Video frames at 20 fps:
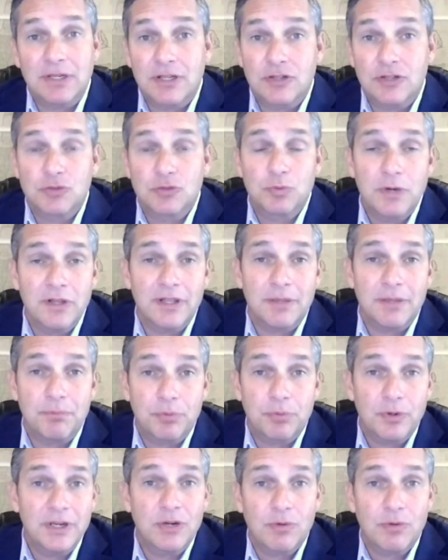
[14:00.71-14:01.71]
because really
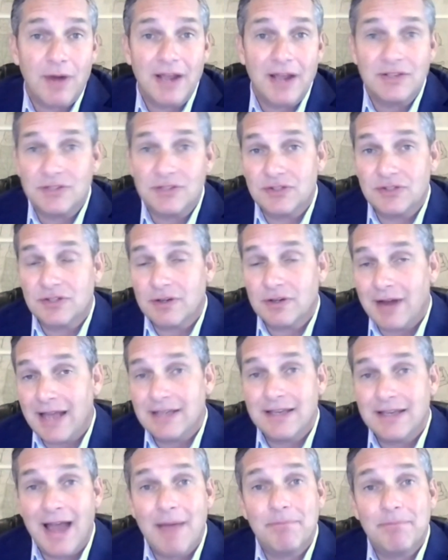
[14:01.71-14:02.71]
pre-crisis, there
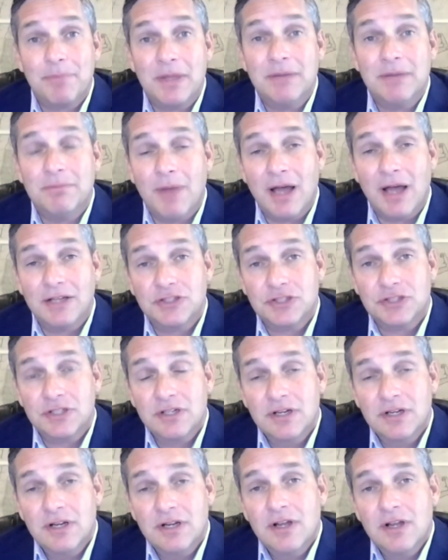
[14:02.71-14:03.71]
had not been much.
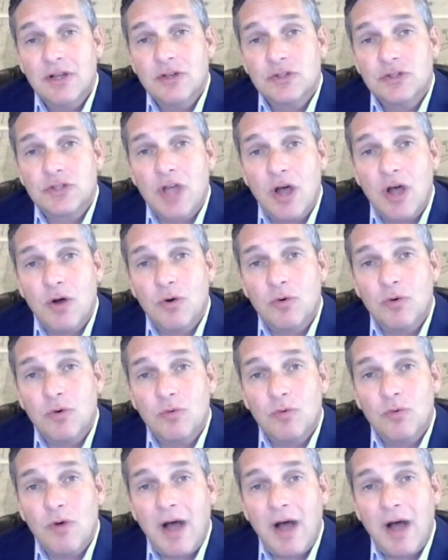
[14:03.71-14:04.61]
So